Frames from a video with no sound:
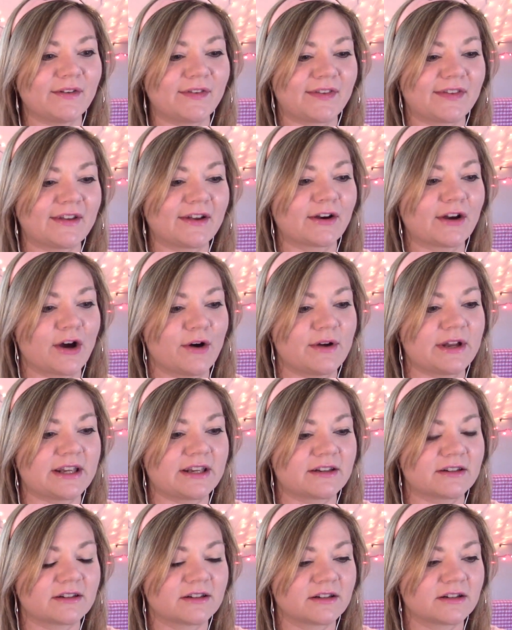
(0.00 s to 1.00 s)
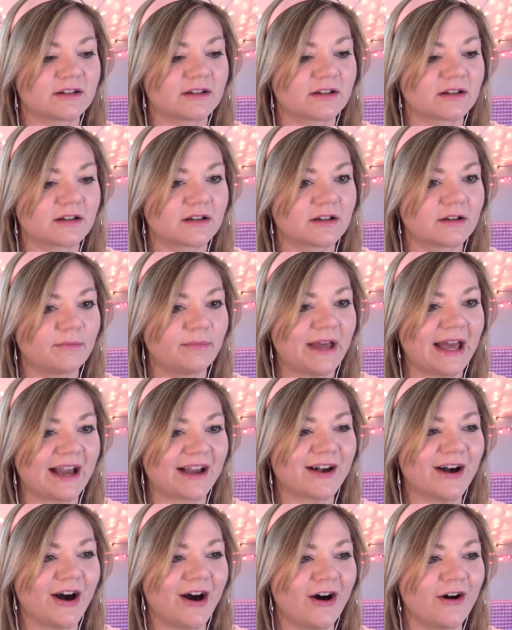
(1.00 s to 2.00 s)
They're going
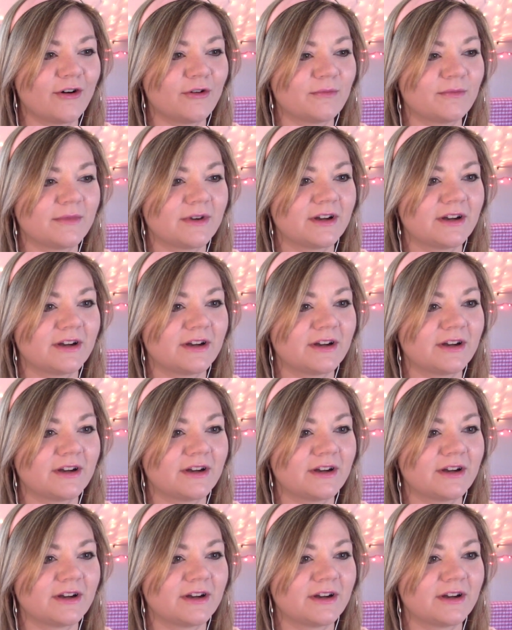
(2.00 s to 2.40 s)
back home.